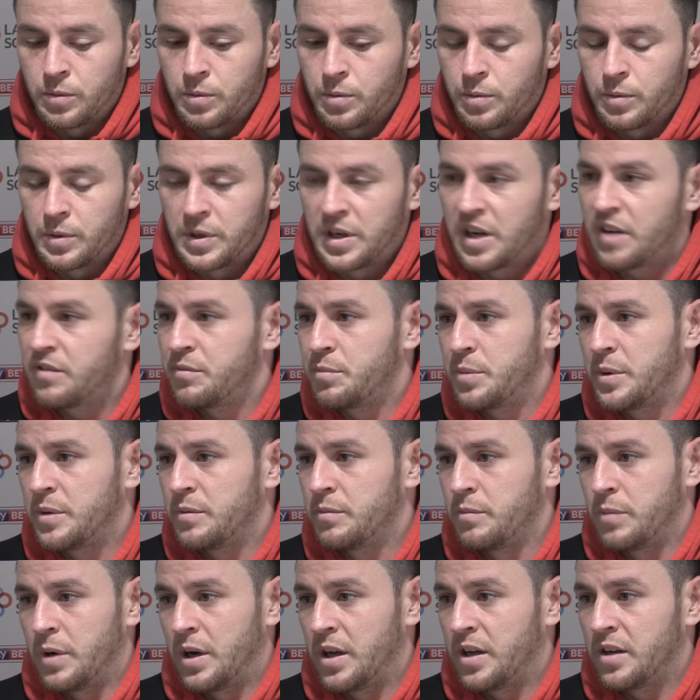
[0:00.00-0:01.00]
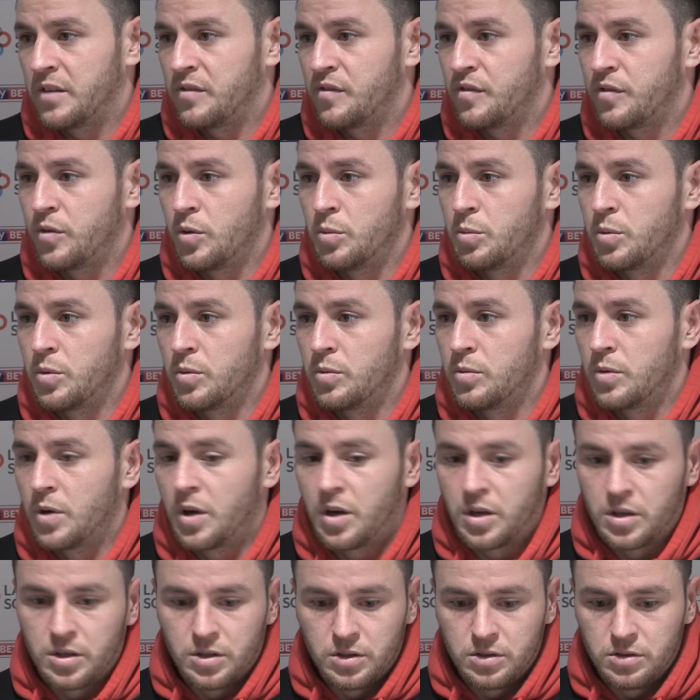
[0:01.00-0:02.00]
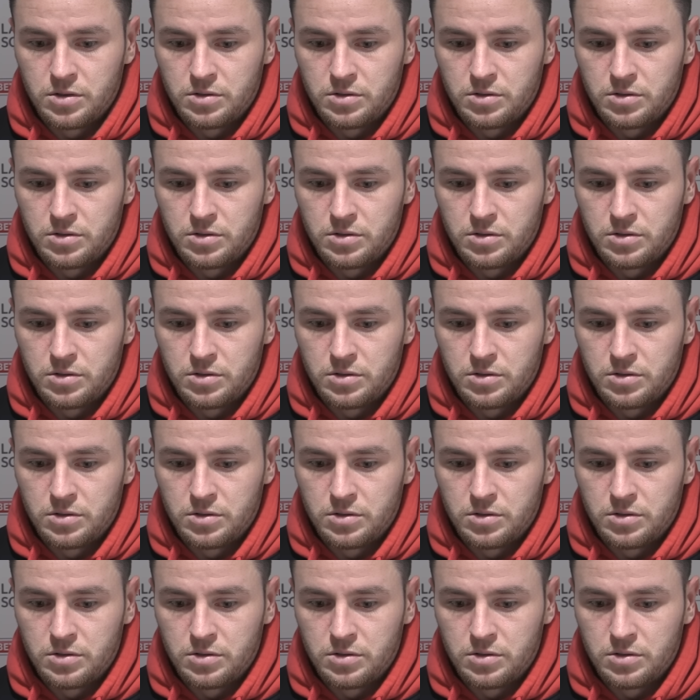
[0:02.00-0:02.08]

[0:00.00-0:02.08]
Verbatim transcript: we have been playing football like